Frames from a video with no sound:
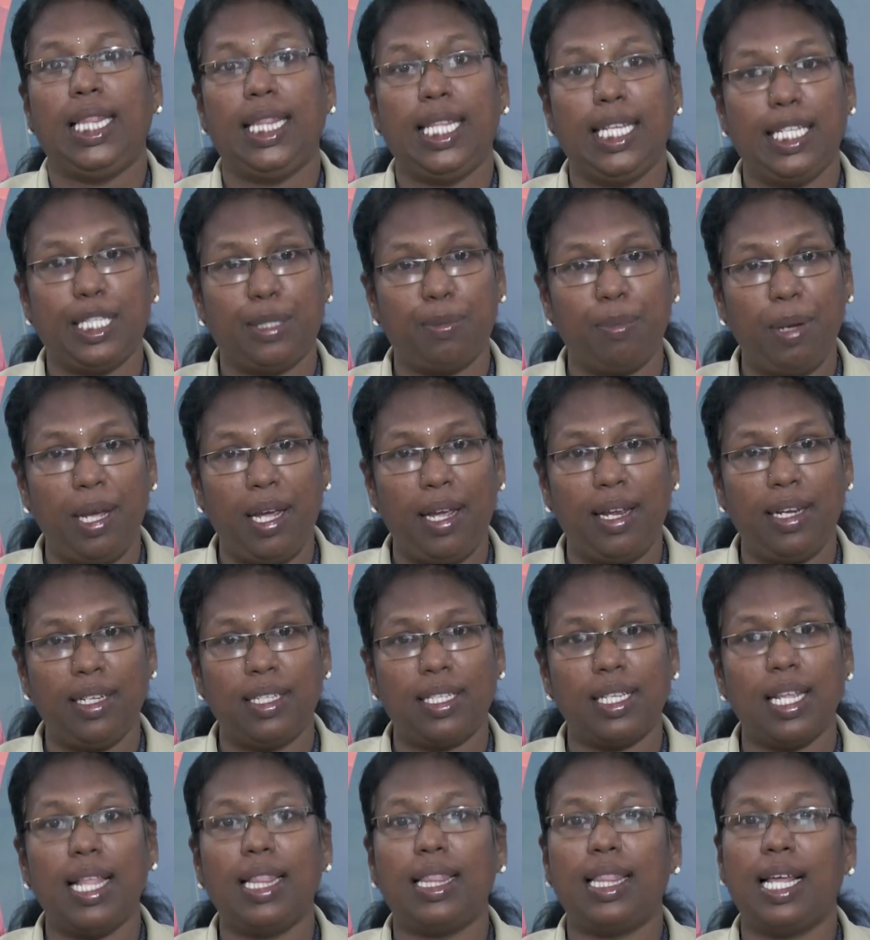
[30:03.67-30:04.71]
This
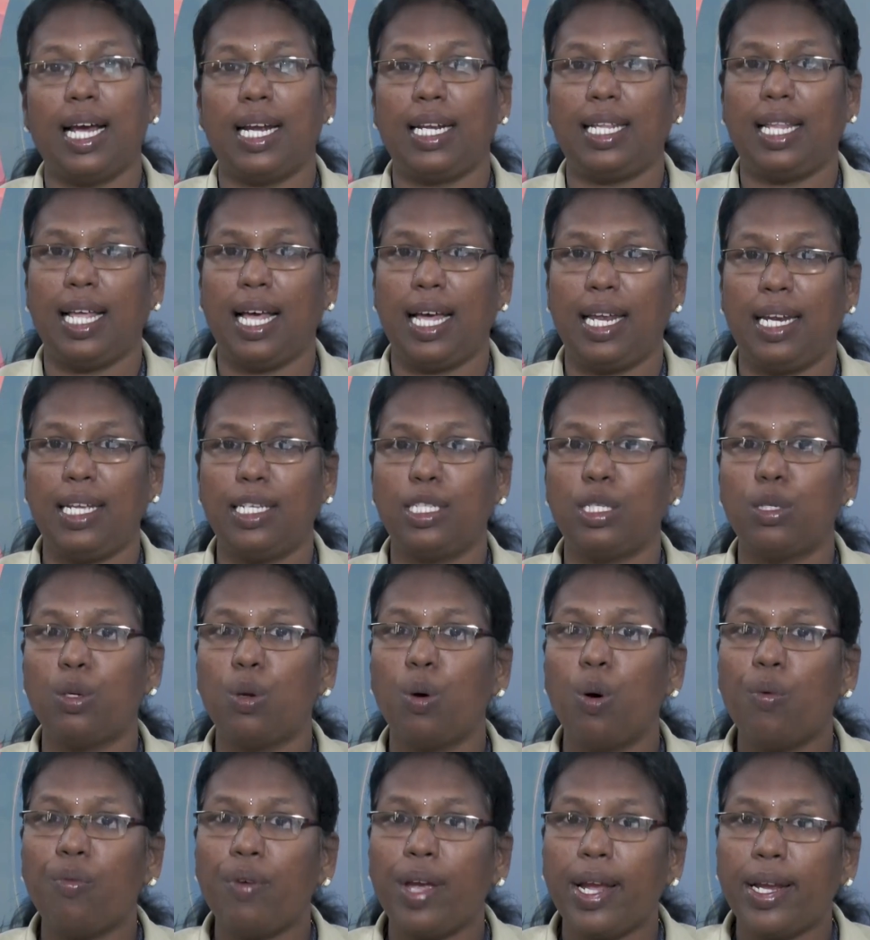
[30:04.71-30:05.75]
means that there is
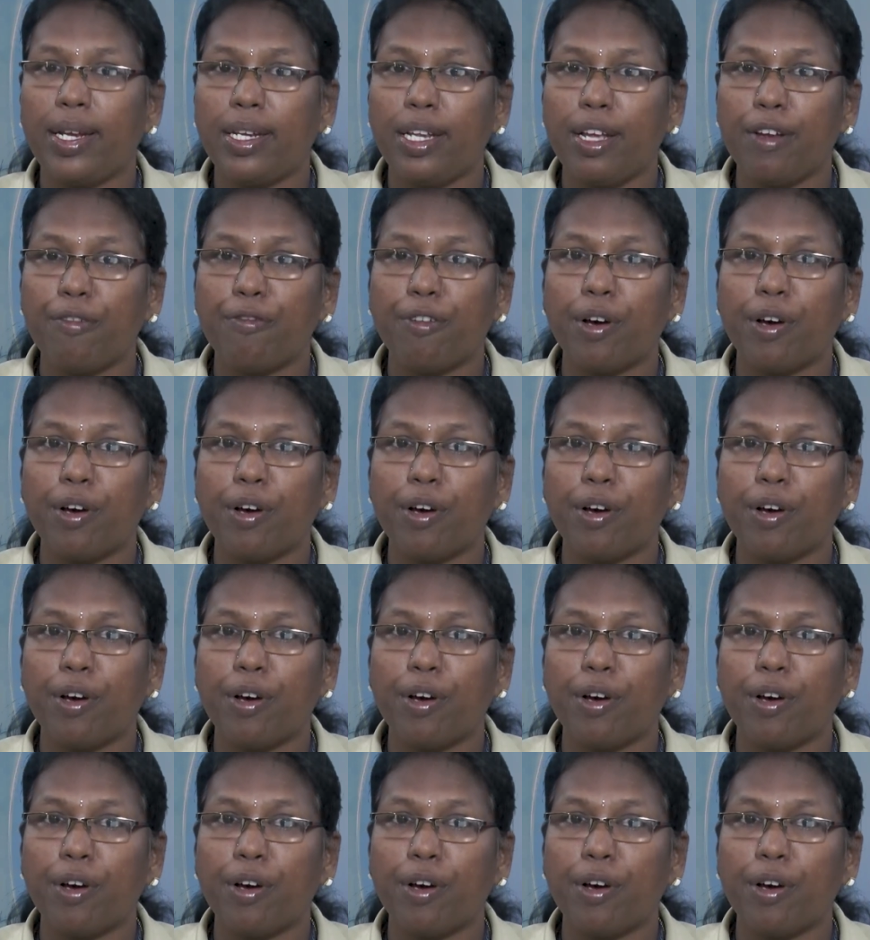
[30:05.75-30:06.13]
no waiting